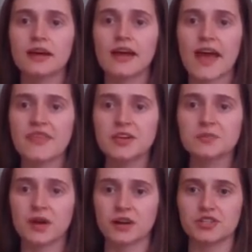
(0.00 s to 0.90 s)
In this
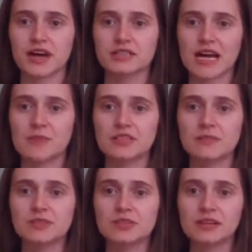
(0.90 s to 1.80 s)
project, I am
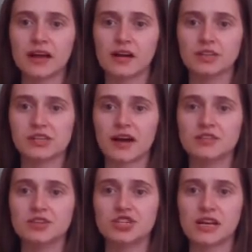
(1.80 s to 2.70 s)
attempting to characterize
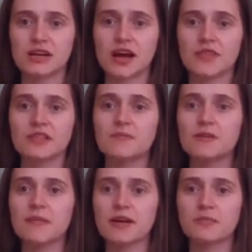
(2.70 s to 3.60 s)
a gene in the
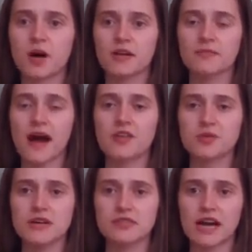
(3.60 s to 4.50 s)
lipid metabolic
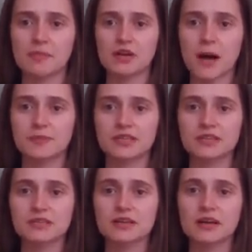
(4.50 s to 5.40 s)
pathway of
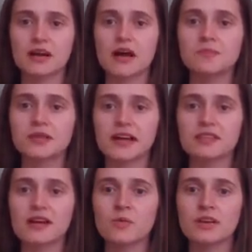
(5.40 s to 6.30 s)
Arabidopsis, a plant
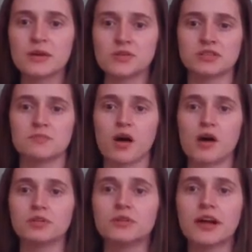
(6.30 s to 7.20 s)
that we use as a
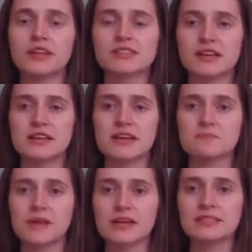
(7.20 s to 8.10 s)
model in studying
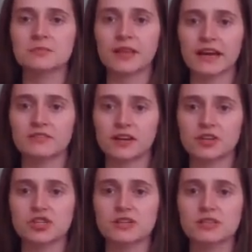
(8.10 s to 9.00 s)
basic plant
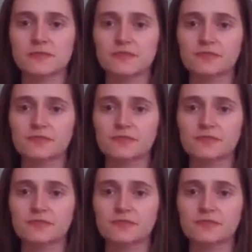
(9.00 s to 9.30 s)
functions.